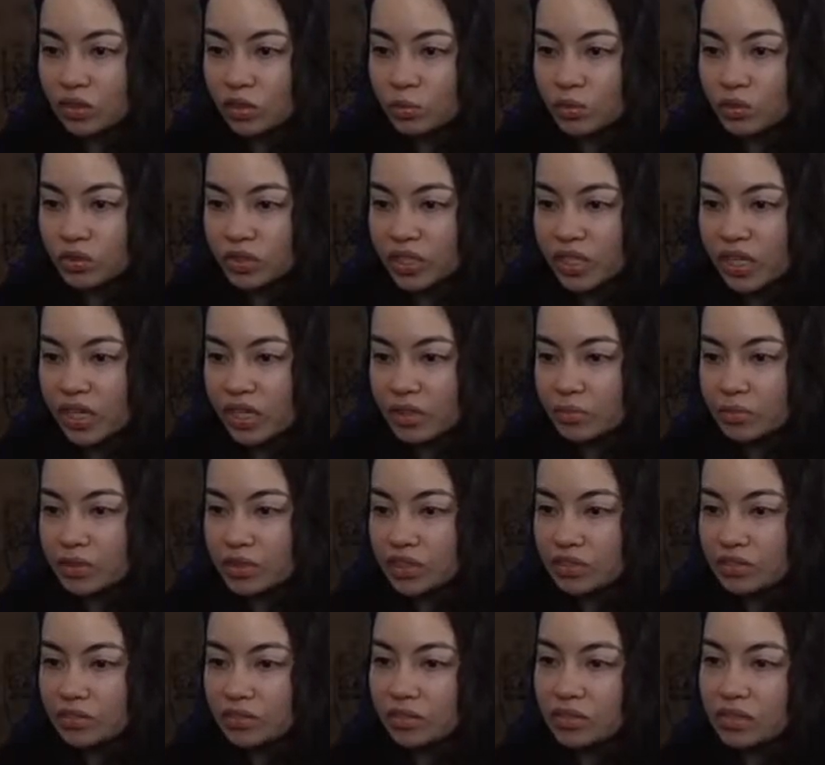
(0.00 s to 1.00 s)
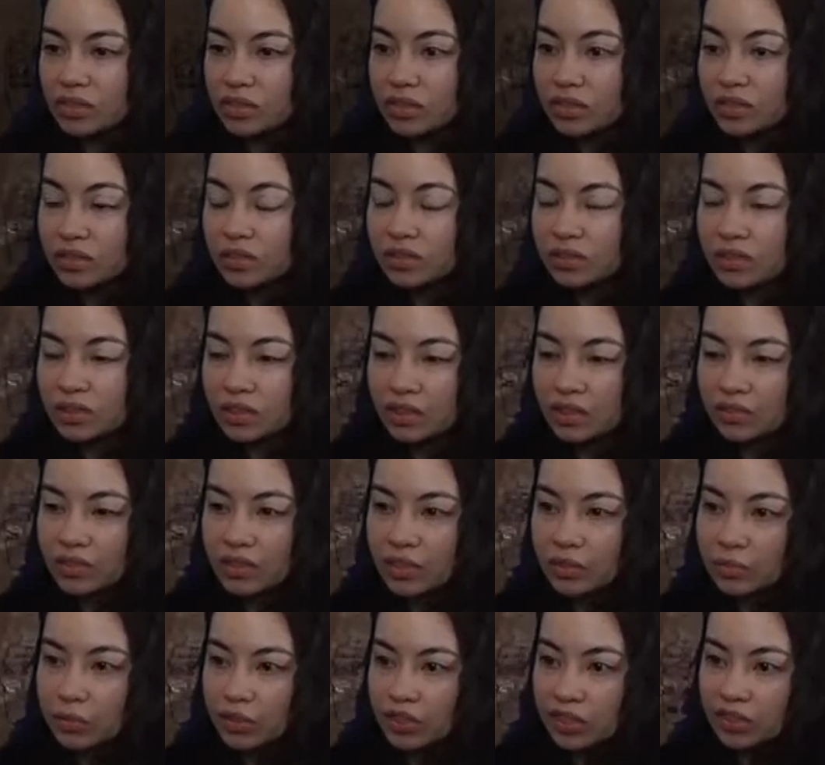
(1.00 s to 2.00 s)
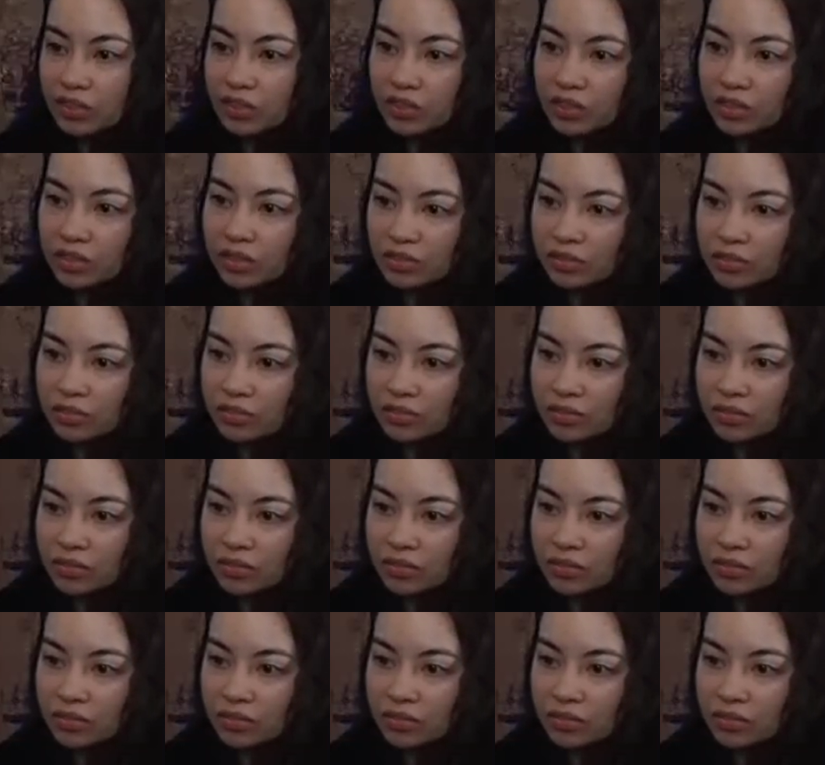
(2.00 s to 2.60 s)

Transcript: Opal's capped. Time to spend.